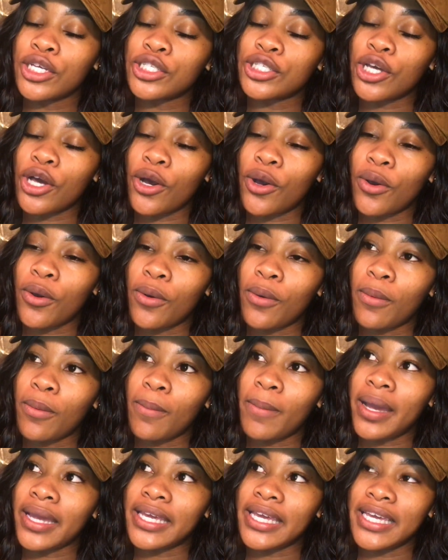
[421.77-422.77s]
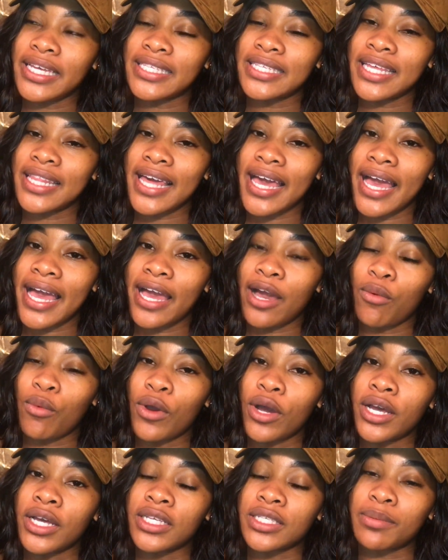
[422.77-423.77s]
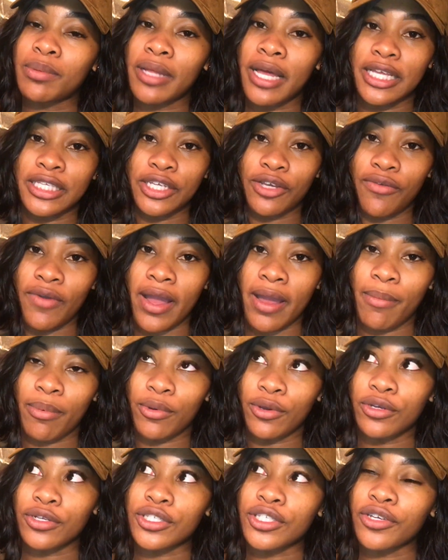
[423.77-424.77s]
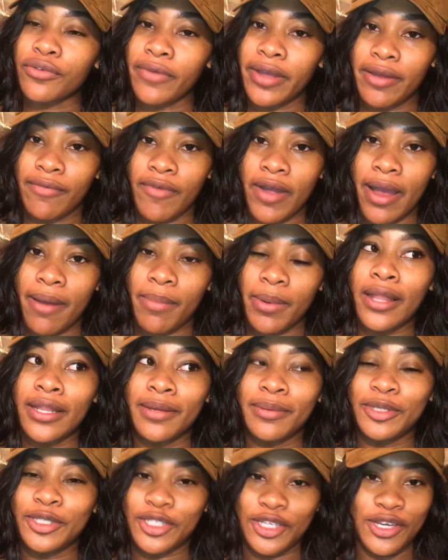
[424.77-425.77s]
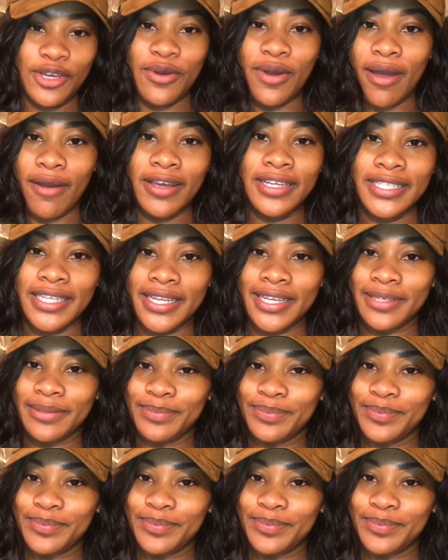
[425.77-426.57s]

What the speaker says: So my key to that was plastic wrap or saran wrap. Let me show you how I did it.